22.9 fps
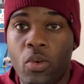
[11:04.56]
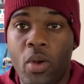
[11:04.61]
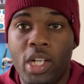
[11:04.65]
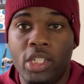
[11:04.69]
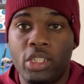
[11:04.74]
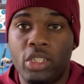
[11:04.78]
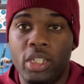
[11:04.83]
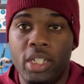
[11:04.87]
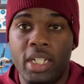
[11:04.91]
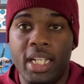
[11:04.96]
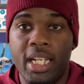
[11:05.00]

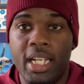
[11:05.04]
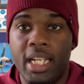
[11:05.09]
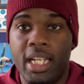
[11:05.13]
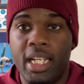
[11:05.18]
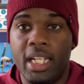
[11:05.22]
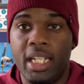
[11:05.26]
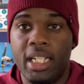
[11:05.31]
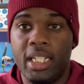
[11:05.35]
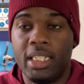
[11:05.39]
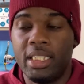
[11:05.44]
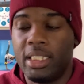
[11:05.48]
question
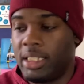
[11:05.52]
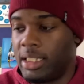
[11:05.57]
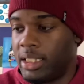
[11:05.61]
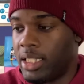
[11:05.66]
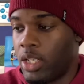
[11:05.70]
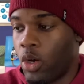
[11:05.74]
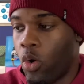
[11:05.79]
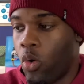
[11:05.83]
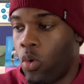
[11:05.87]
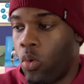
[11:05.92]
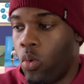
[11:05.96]
is,
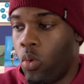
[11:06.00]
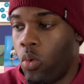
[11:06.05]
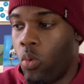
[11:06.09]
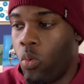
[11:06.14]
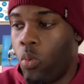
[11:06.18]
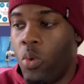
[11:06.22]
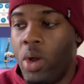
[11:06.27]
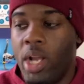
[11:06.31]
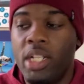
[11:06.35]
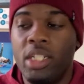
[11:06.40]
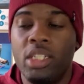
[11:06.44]

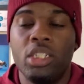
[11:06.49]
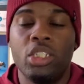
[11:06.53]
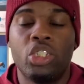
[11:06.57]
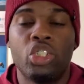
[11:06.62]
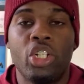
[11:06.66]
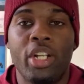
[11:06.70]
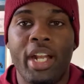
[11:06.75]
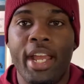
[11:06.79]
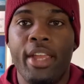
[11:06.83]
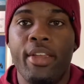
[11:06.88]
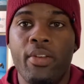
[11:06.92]
when
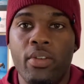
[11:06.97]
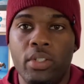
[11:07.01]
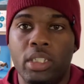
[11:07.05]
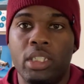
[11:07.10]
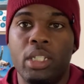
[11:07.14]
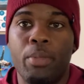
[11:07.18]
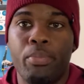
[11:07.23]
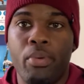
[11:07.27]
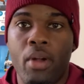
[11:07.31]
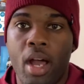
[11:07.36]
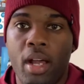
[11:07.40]
should I use
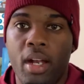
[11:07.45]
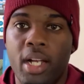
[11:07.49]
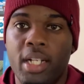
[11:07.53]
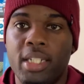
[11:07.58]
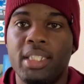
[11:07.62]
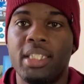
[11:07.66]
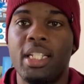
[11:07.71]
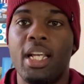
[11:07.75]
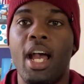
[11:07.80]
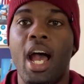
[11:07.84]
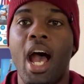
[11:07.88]
the
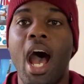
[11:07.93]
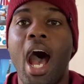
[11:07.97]
products?